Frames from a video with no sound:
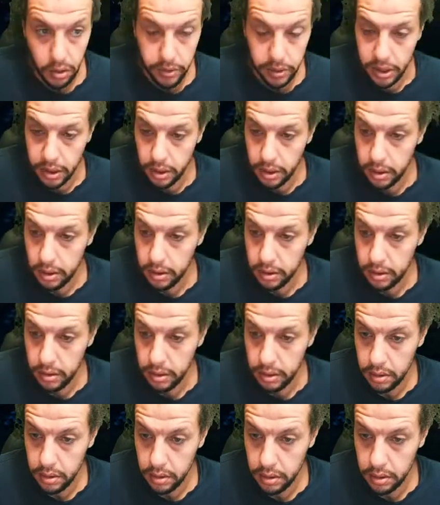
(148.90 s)
Who here?
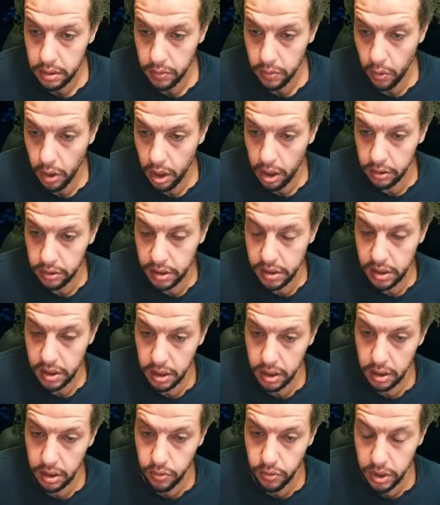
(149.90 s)
Wild
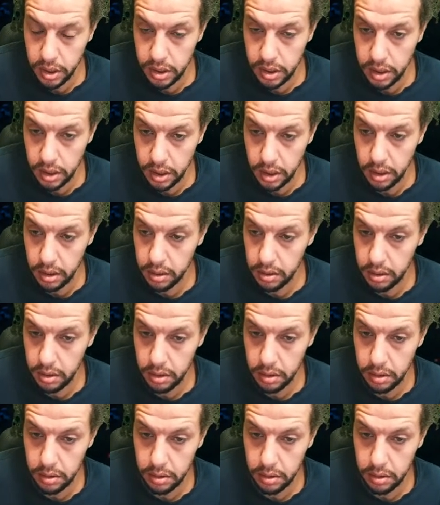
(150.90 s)
is here, Queen is here.